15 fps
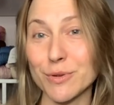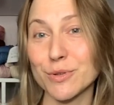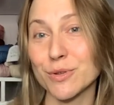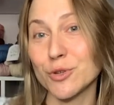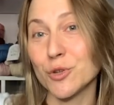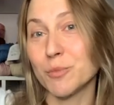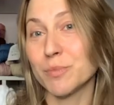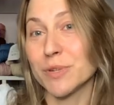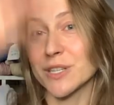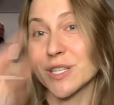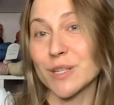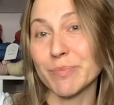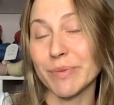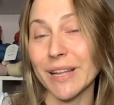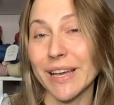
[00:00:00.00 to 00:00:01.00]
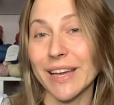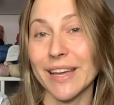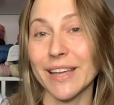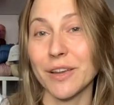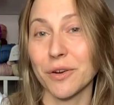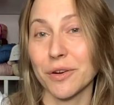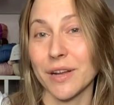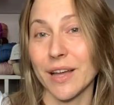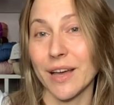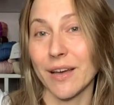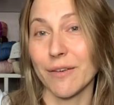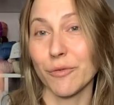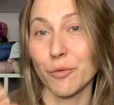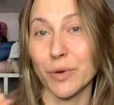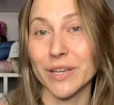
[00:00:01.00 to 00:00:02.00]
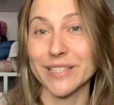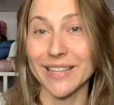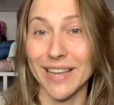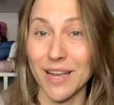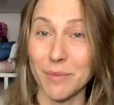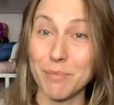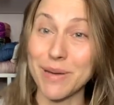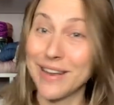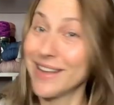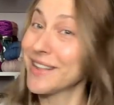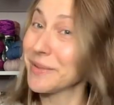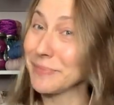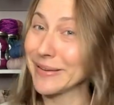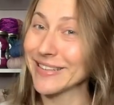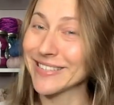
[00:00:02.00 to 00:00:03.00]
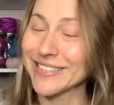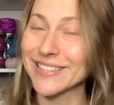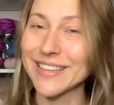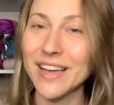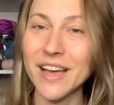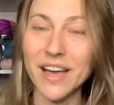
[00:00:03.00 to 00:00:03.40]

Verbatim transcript: Soup display. You're going to have Reese and Penelope's